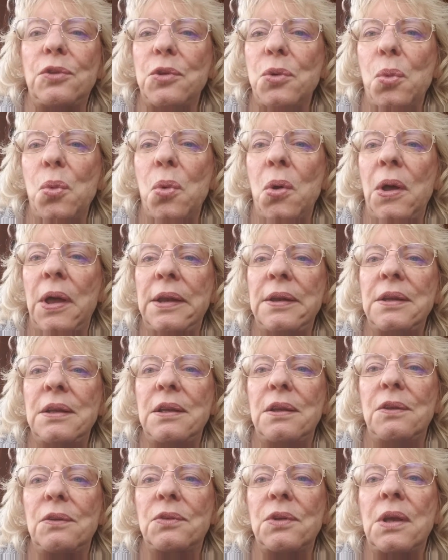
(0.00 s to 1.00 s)
The one
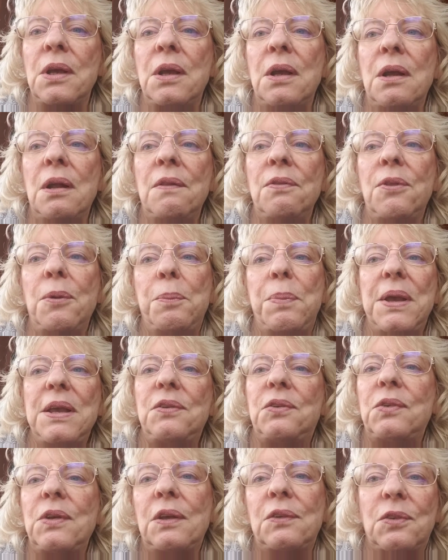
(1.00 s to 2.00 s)
is the
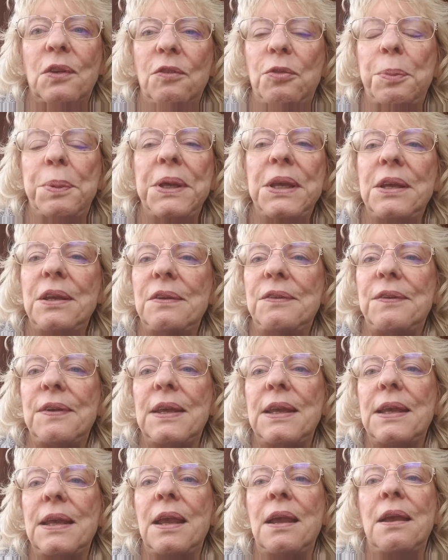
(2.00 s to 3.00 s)
basics of
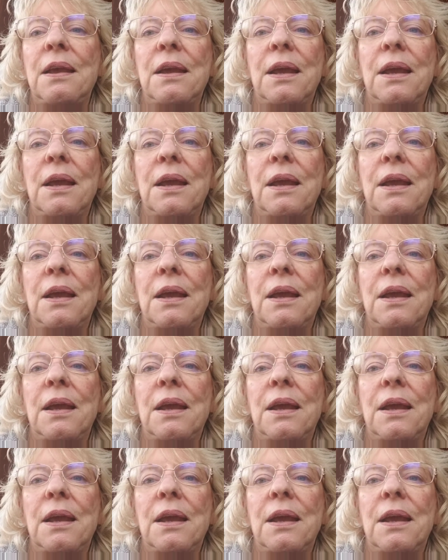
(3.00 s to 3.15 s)
PET,